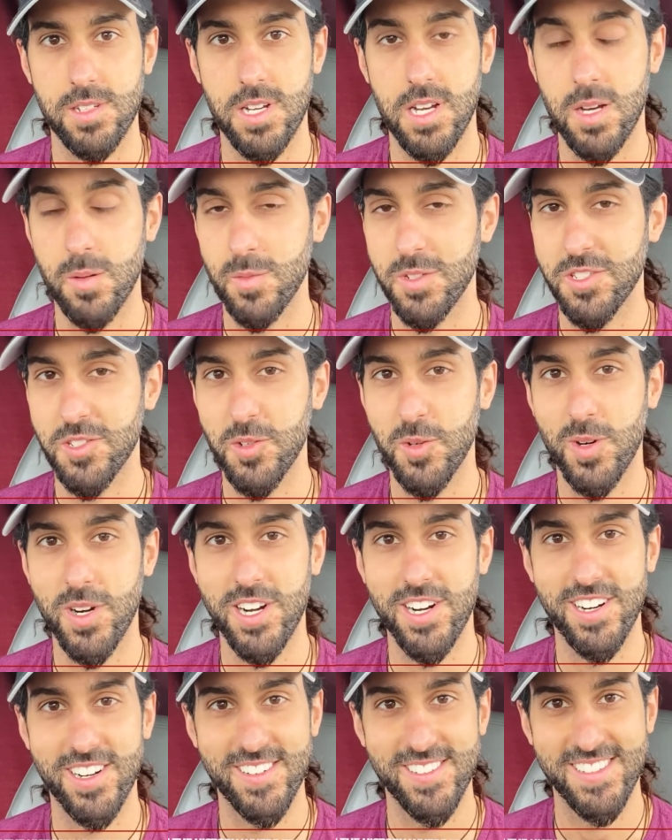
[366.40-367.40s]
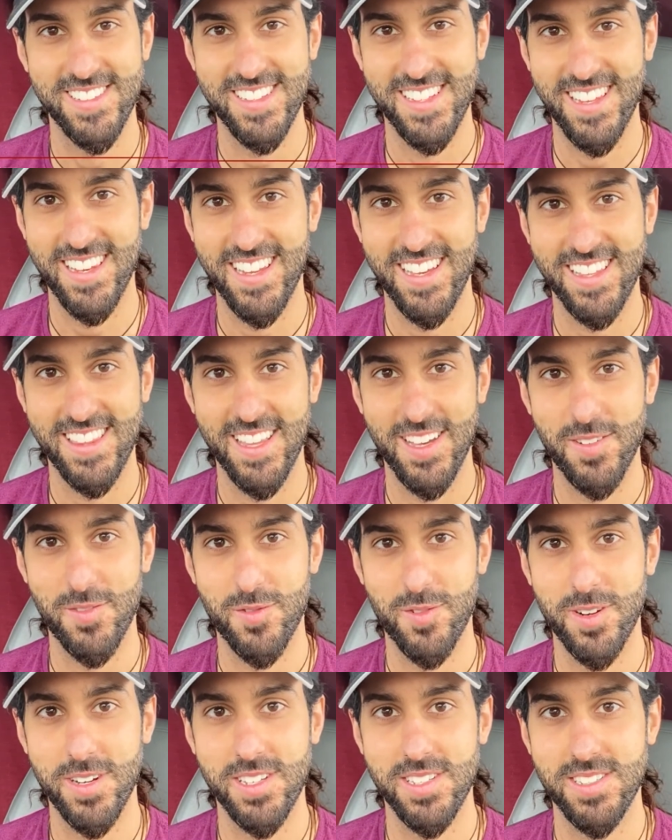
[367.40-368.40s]
Come as you are. I like that
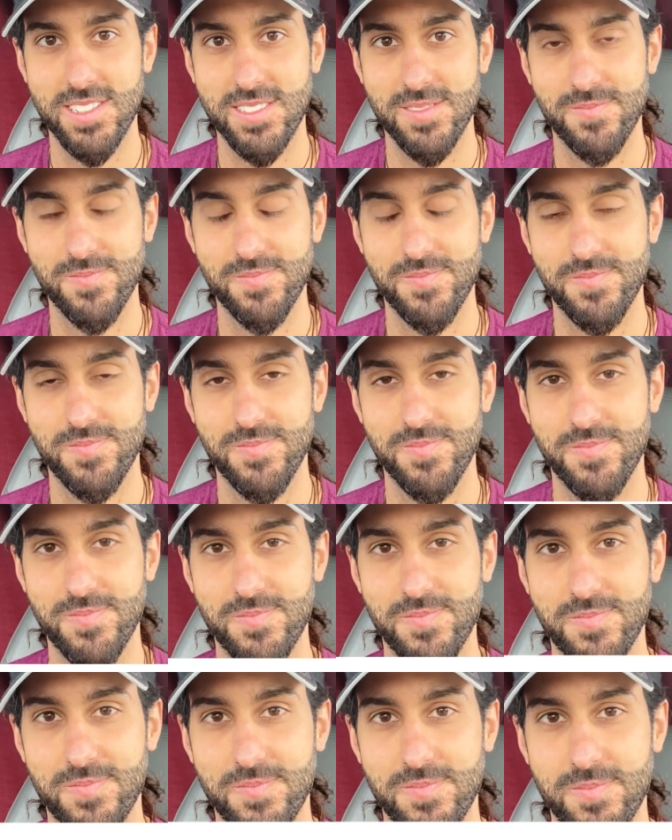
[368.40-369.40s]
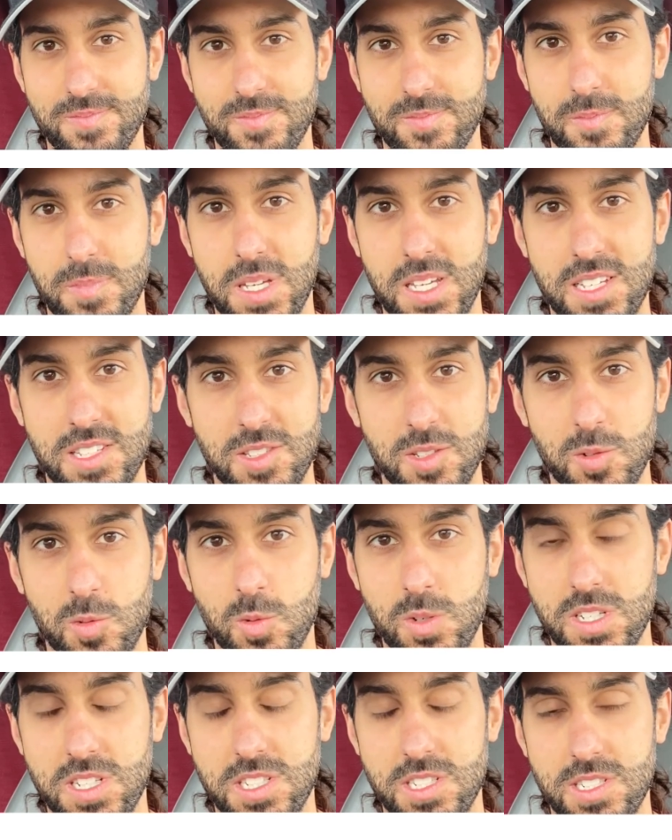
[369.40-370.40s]
phrase. Be as
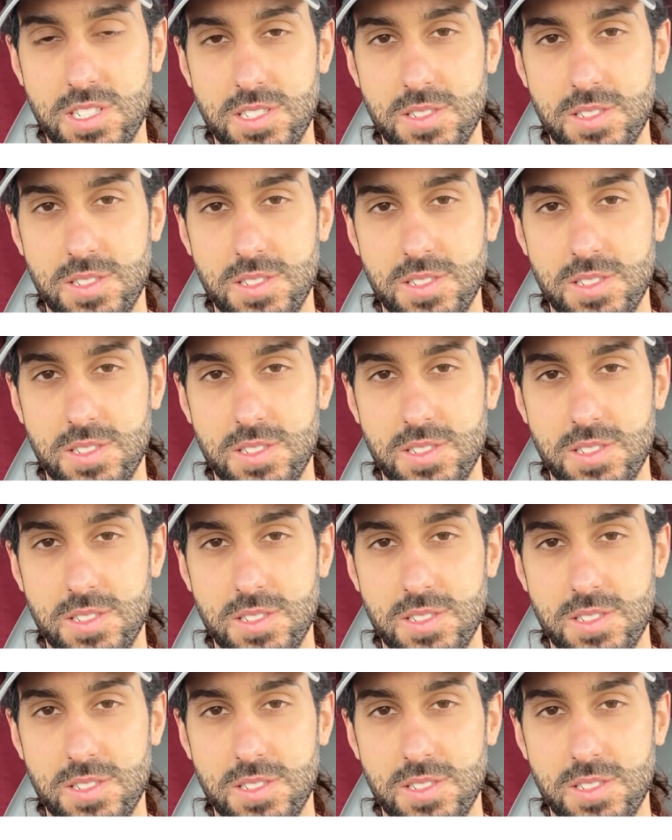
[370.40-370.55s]
you wish.